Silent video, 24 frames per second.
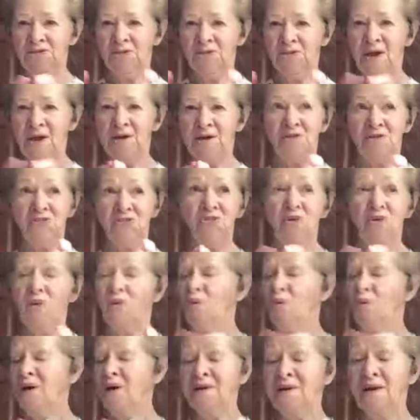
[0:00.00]
You got to do
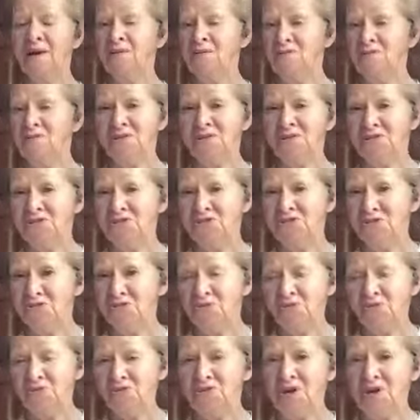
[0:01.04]
it 100 to
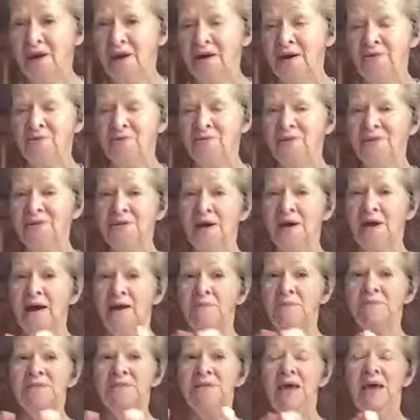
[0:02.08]
200
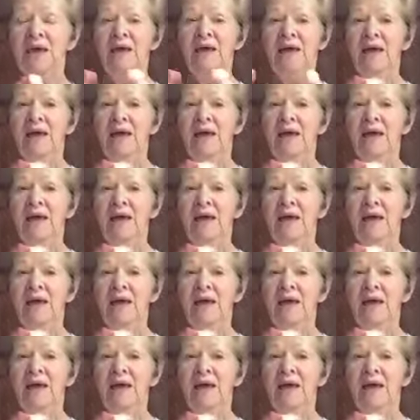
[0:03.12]
times.